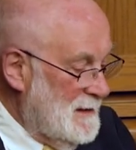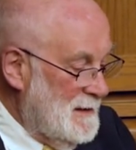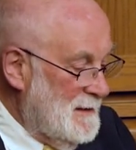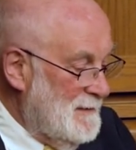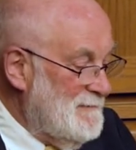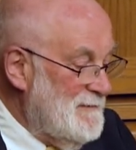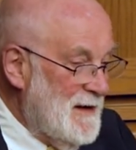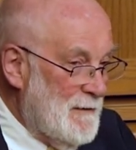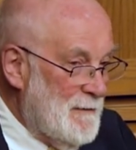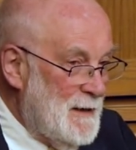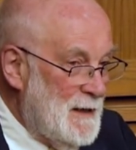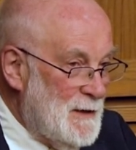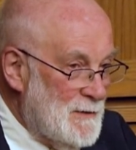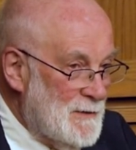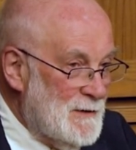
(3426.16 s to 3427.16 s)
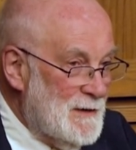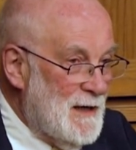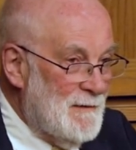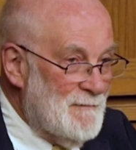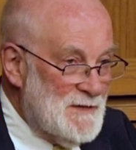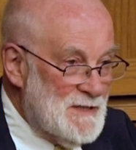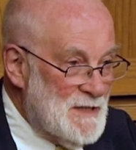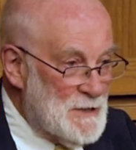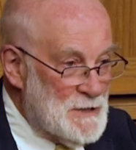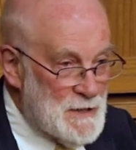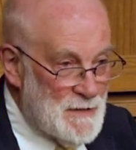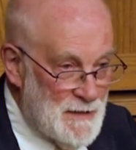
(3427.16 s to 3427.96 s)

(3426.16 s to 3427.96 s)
a very good conversation.